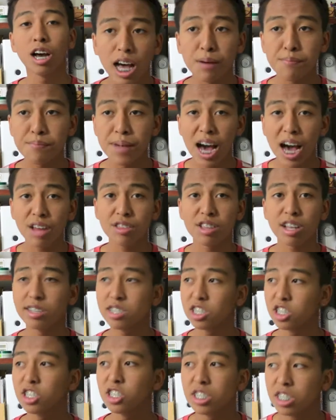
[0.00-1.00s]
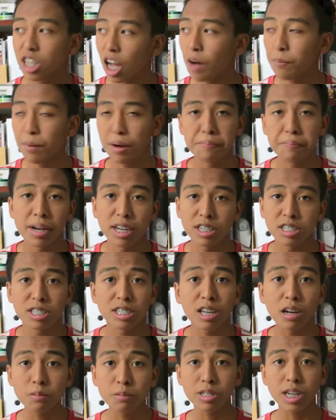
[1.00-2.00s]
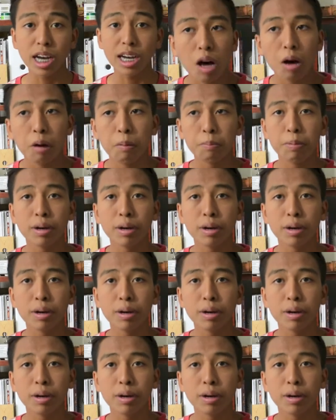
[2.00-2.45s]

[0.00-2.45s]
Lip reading: Math is just not my best subject.